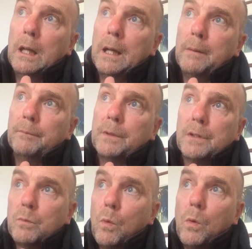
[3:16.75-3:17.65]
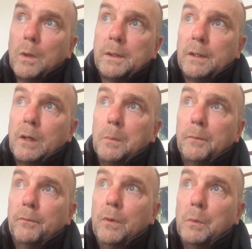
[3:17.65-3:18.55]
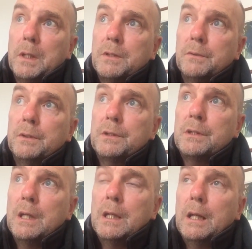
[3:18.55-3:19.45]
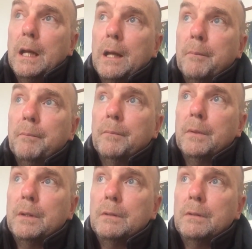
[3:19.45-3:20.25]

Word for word: um, there's a wall at the top of Westeros, um,